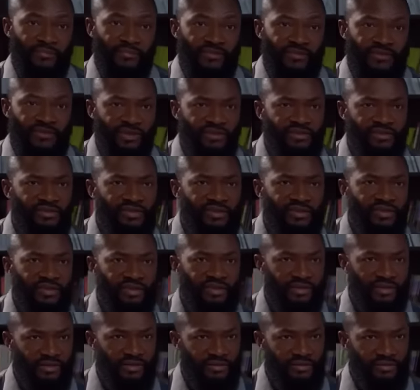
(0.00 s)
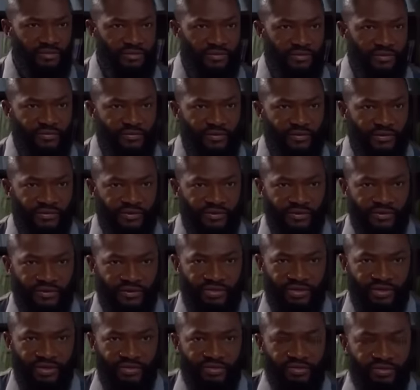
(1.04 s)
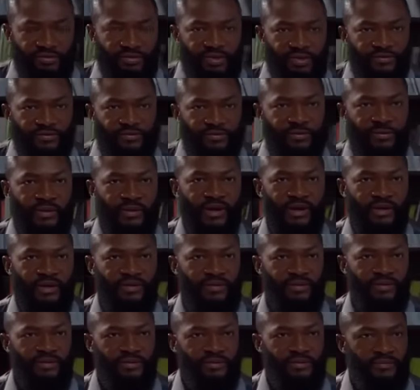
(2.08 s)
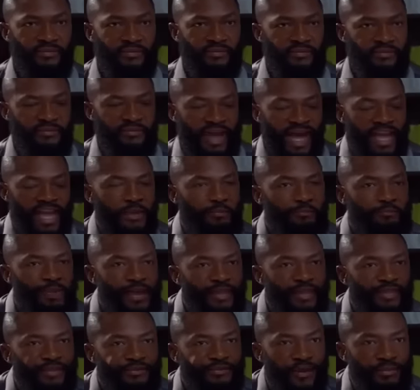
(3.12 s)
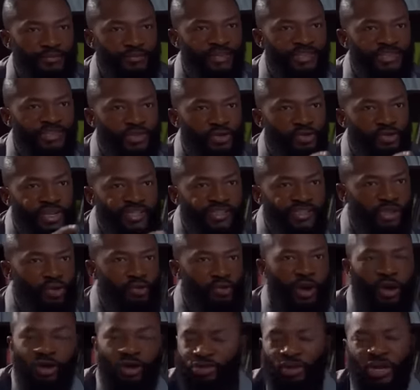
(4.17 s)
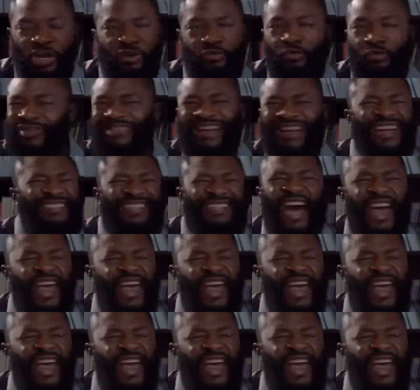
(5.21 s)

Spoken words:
Suddenly, Rufus is such an ungrateful man. I picked you from the street. You were also a root like